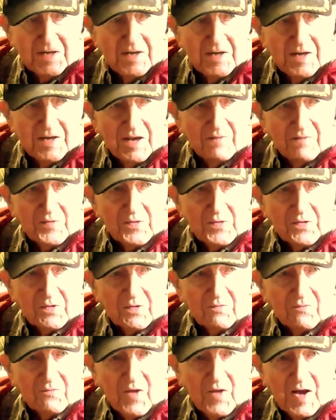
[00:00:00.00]
if you
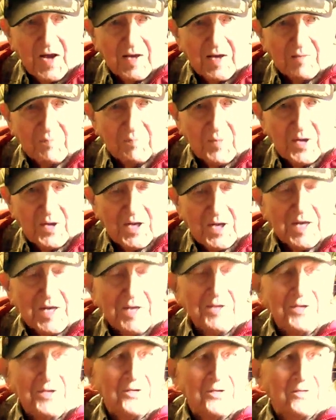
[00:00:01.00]
can fly a plane,
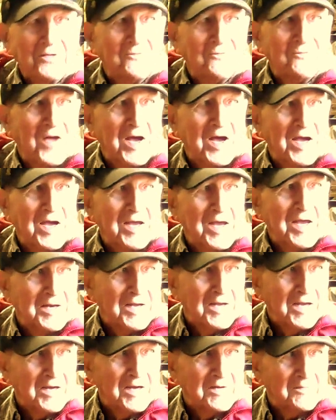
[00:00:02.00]
you can fly
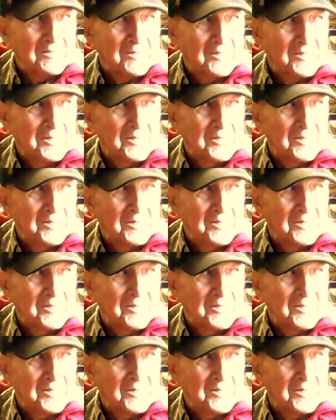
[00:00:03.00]
any of them